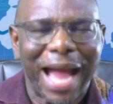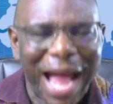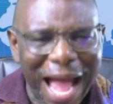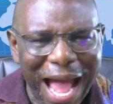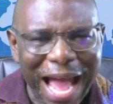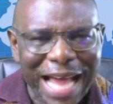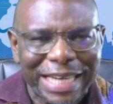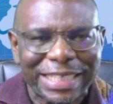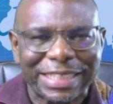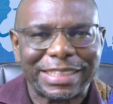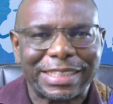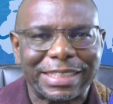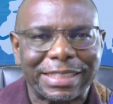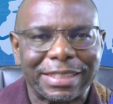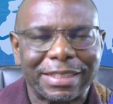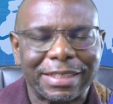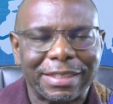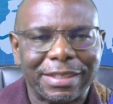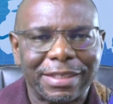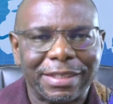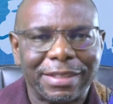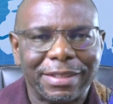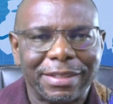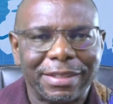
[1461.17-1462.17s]
And
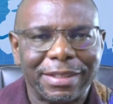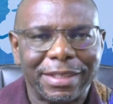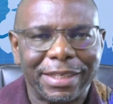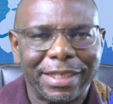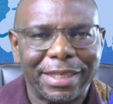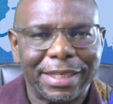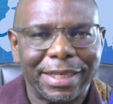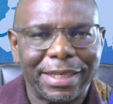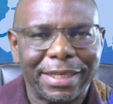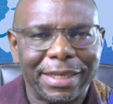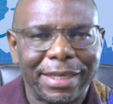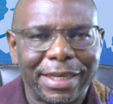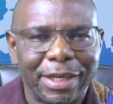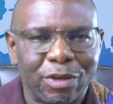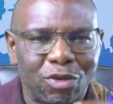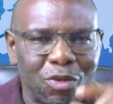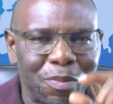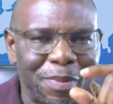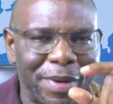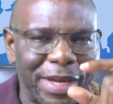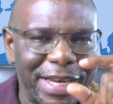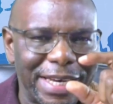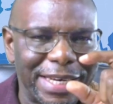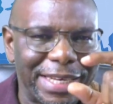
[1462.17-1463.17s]
it
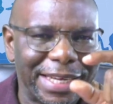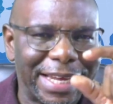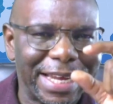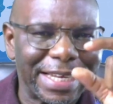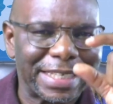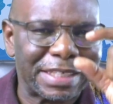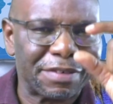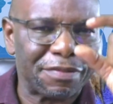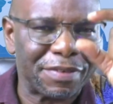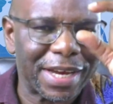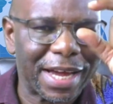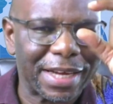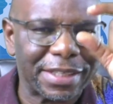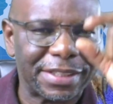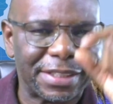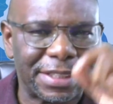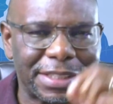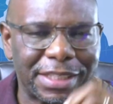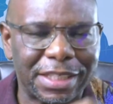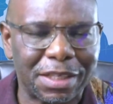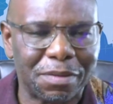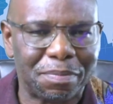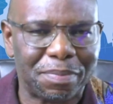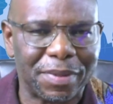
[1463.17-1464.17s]
will be indicative in our
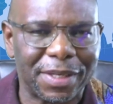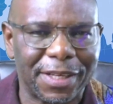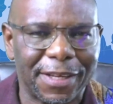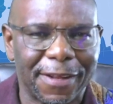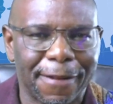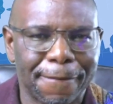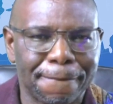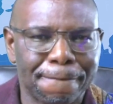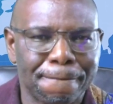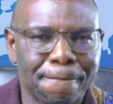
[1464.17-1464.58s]
GDP.